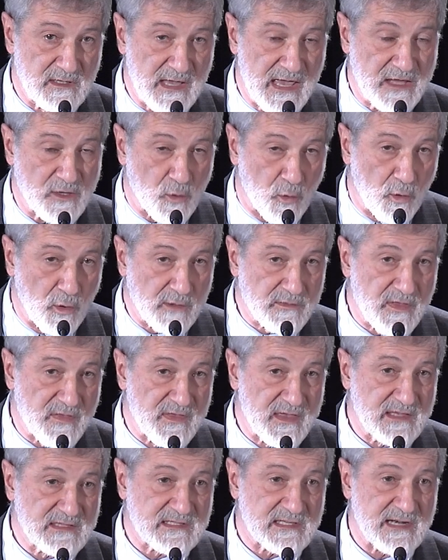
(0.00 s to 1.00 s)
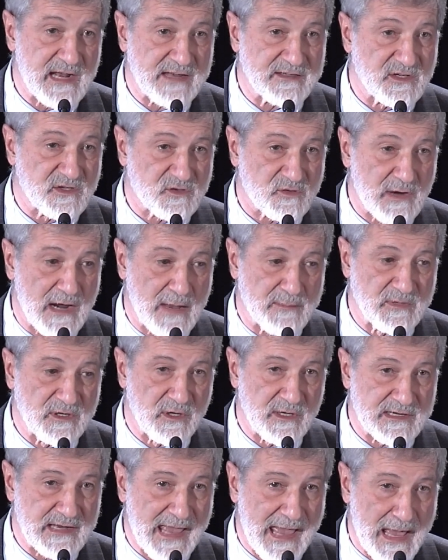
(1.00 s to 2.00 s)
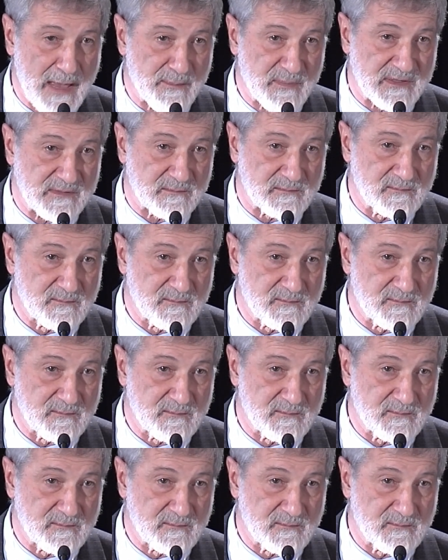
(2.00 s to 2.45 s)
And all the things that I described are going to happen.